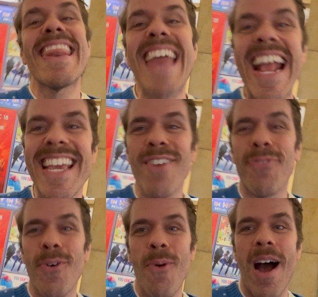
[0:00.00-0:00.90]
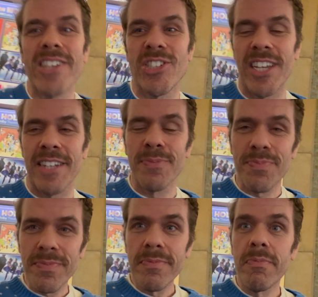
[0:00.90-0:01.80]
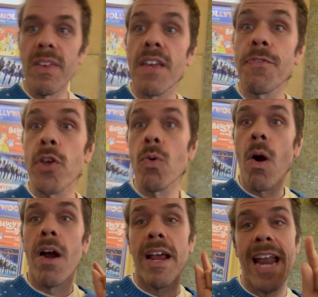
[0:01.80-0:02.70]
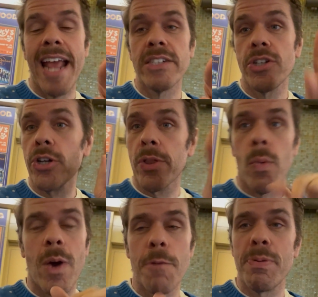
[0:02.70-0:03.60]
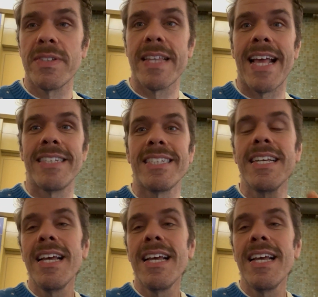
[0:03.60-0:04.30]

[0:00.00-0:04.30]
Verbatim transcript: thank you for watching. If you are an ender, you're the 1%.